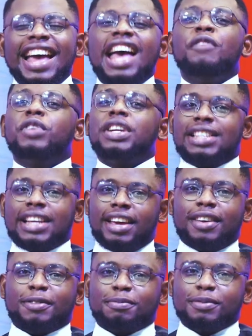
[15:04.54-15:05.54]
Every
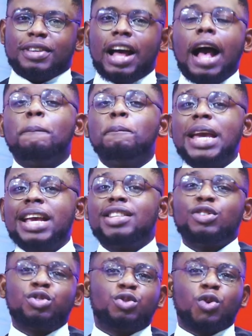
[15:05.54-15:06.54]
day,
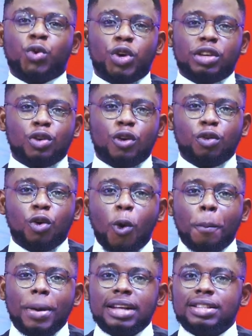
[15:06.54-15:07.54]
amazing stories of
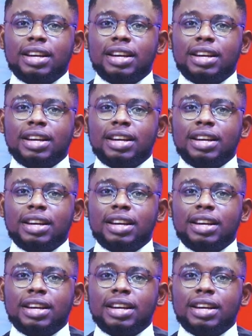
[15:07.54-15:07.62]
hope and